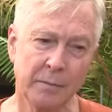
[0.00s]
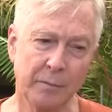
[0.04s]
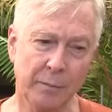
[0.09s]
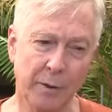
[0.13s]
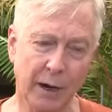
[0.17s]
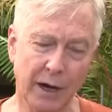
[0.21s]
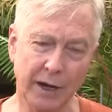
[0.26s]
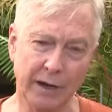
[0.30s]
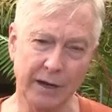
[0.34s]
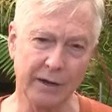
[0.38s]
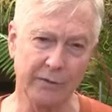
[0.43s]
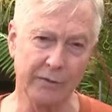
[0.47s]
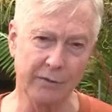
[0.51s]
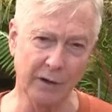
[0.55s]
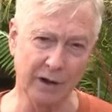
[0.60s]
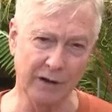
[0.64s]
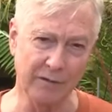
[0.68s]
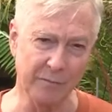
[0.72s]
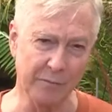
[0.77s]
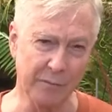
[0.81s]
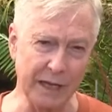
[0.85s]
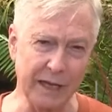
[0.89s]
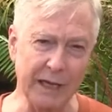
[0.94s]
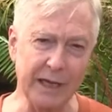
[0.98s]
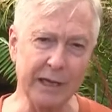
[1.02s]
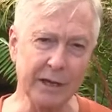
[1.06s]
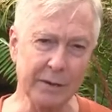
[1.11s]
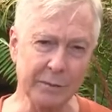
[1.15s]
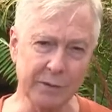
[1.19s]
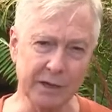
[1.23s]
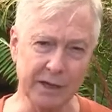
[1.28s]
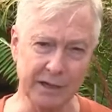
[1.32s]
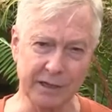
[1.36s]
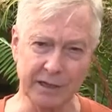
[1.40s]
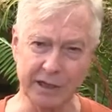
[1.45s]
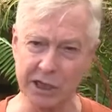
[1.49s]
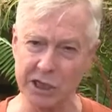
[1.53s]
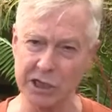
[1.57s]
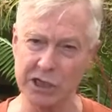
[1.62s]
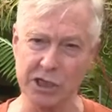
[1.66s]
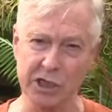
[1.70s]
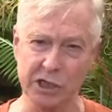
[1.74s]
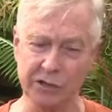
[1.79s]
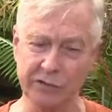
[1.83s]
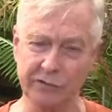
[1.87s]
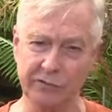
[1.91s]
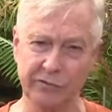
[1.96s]
But if you have medium
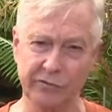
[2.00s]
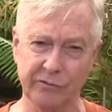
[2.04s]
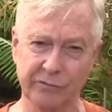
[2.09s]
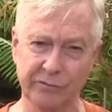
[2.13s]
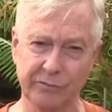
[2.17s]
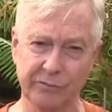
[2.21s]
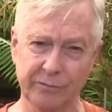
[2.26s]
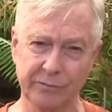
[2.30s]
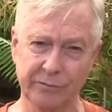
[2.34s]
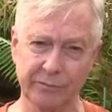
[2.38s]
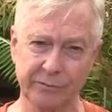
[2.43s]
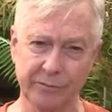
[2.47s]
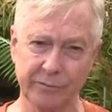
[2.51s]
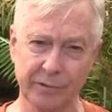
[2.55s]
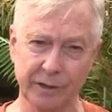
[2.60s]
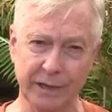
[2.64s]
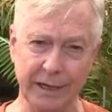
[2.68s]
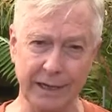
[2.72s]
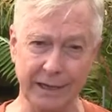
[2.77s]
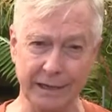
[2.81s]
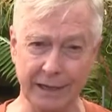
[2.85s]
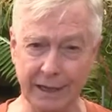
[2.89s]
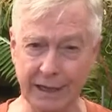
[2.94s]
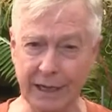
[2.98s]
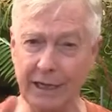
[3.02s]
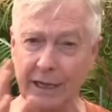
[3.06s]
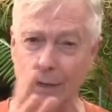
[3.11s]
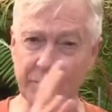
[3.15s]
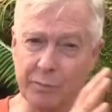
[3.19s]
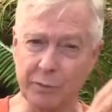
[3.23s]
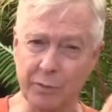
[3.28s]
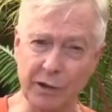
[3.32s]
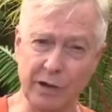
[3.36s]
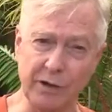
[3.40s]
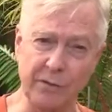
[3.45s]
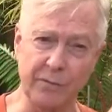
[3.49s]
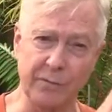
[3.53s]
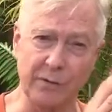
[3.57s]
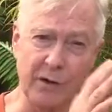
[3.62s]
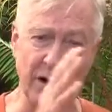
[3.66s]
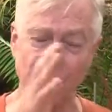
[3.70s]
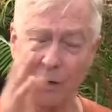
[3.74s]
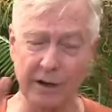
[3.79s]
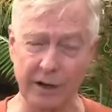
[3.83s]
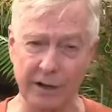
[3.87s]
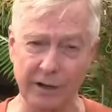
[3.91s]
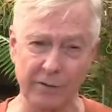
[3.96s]
conditions and leaning pretty
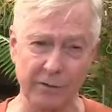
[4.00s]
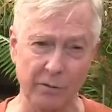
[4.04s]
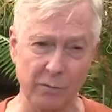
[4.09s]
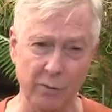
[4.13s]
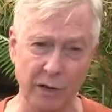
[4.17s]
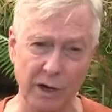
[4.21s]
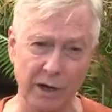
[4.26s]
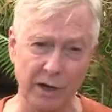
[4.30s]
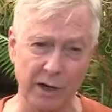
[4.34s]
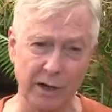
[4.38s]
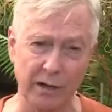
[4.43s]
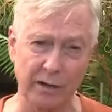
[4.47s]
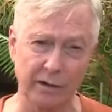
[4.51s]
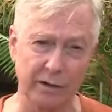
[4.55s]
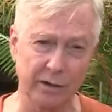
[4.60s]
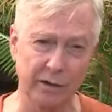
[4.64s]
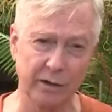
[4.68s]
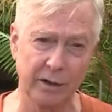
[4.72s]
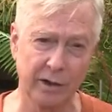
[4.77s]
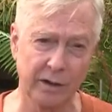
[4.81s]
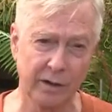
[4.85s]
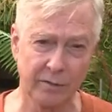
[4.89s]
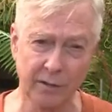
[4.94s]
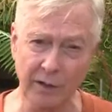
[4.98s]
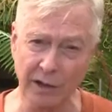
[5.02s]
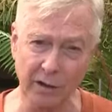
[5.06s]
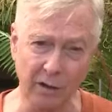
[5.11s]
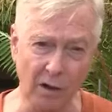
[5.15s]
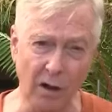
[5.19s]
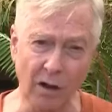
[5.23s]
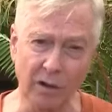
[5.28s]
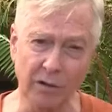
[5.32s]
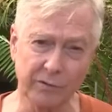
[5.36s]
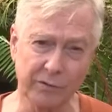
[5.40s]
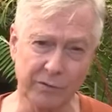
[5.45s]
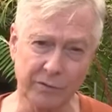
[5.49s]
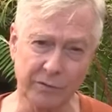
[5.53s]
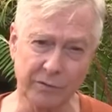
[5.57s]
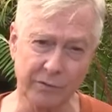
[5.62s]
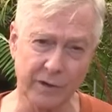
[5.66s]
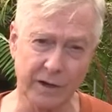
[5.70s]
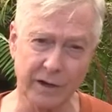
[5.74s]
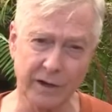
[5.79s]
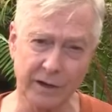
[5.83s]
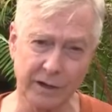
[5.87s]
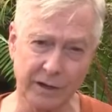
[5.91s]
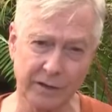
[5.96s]
far either way, they'll all do
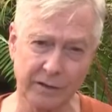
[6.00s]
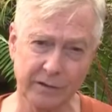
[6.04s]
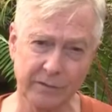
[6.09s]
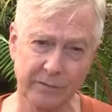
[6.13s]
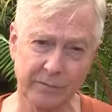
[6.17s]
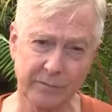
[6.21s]
fine.